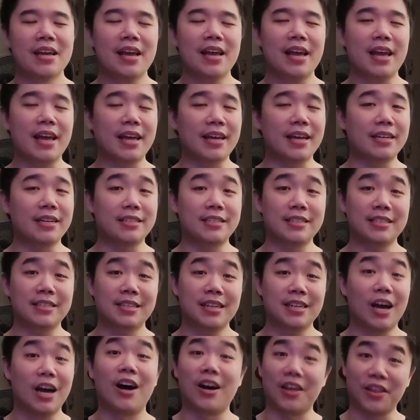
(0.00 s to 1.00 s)
And
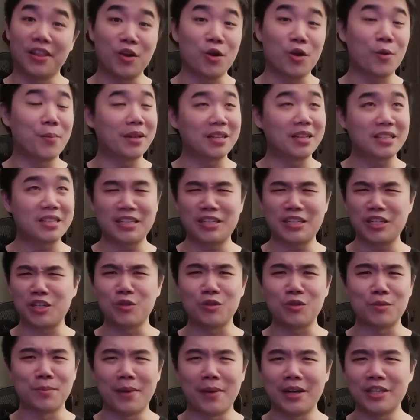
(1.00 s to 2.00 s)
oh, their ability to
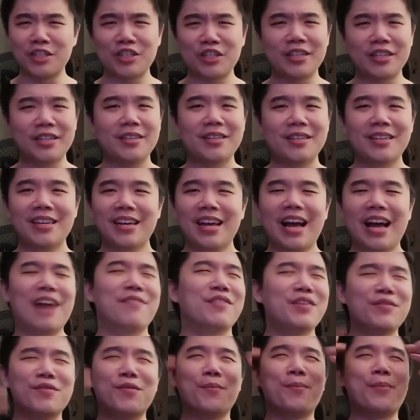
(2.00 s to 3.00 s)
use Munchie. I've
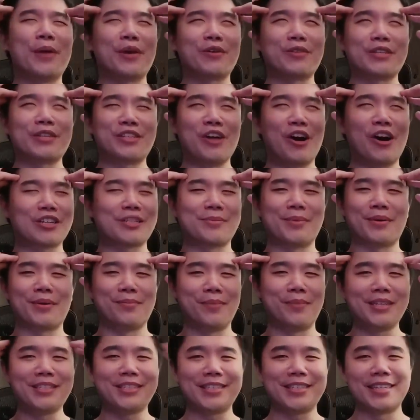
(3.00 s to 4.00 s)
even barely talked about
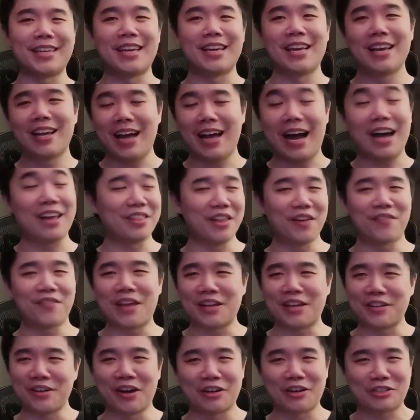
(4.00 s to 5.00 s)
Munchie. I love
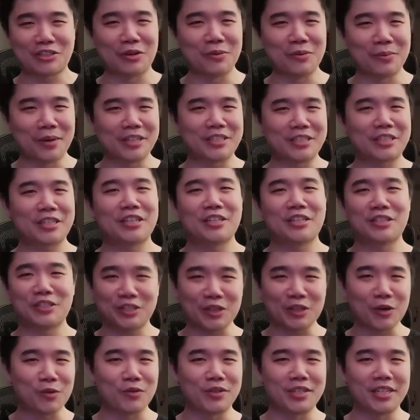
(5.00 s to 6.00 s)
that dog so much.
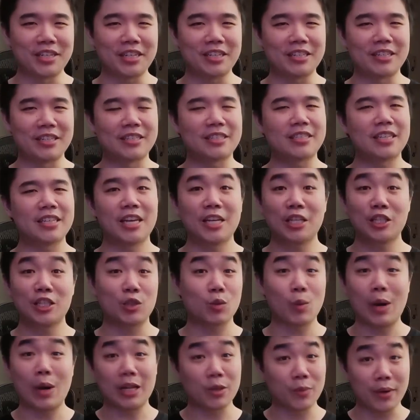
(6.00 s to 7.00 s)
So ridiculous.
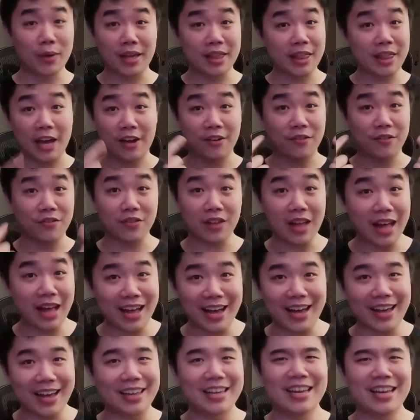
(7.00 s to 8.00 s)
Swallowing that
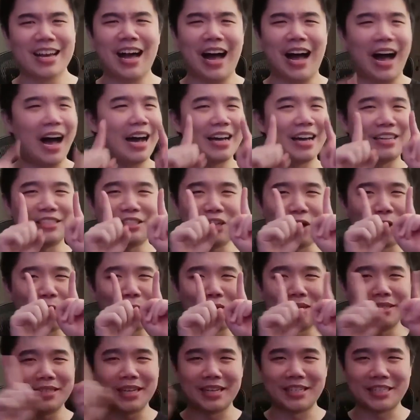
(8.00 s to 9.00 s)
fly, eyes
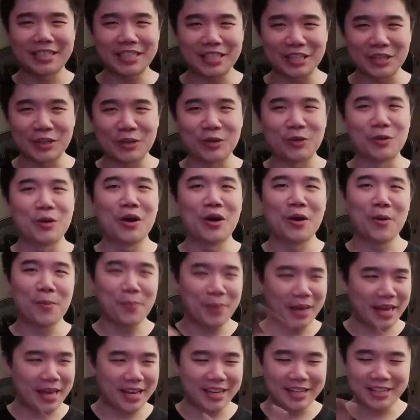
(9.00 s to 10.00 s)
always askew,
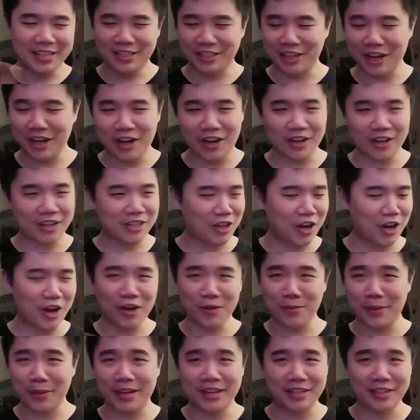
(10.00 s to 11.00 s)
pig, dog,
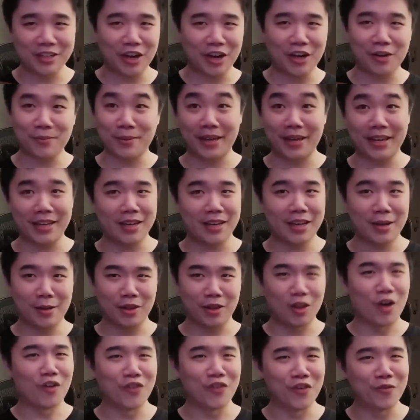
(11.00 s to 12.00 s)
dog, pig, dog, pig,
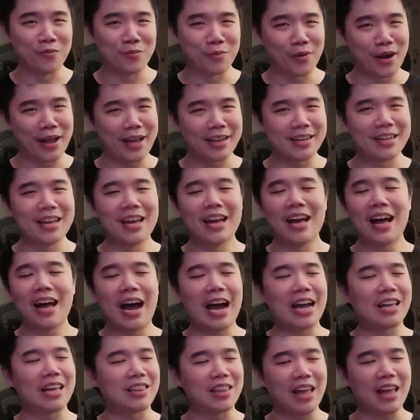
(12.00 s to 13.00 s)
loaf of bread.
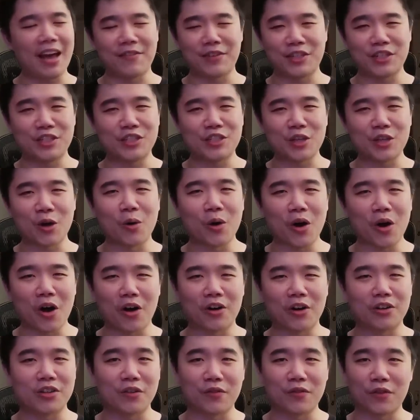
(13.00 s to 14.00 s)
I laughed so
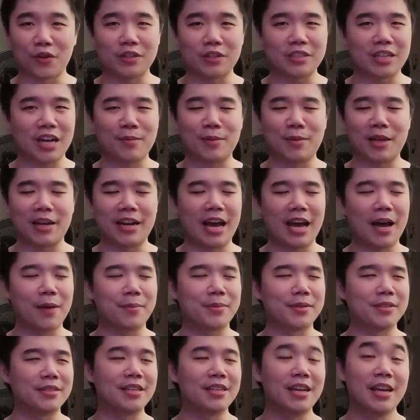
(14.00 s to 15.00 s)
hard the first time that
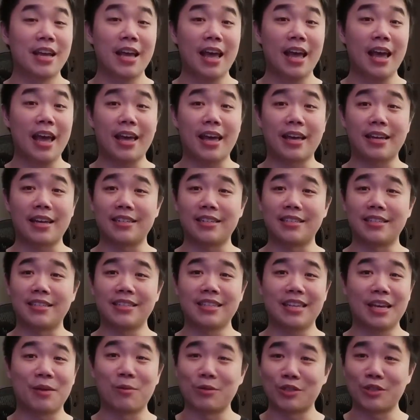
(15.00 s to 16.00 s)
happened, and
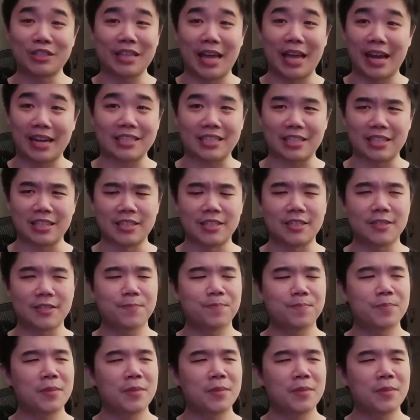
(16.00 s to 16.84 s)
it was just excellent.